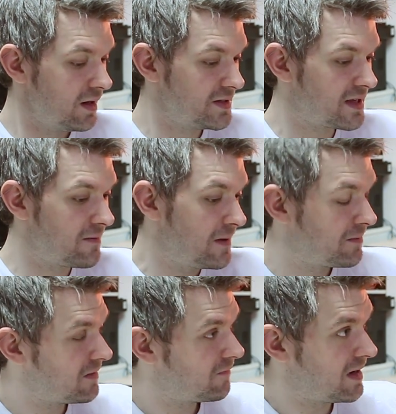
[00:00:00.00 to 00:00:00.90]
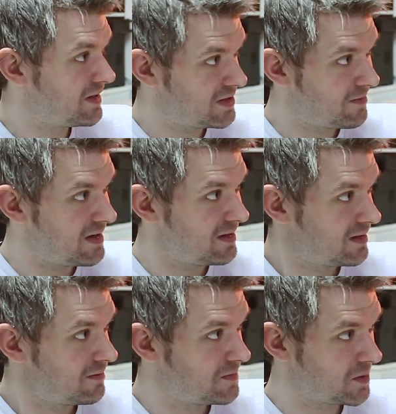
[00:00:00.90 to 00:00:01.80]
And so people have managed to make
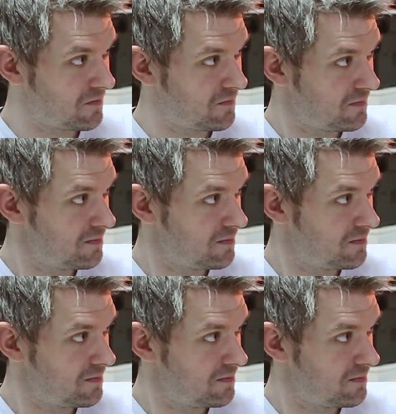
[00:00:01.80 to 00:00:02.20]
sort of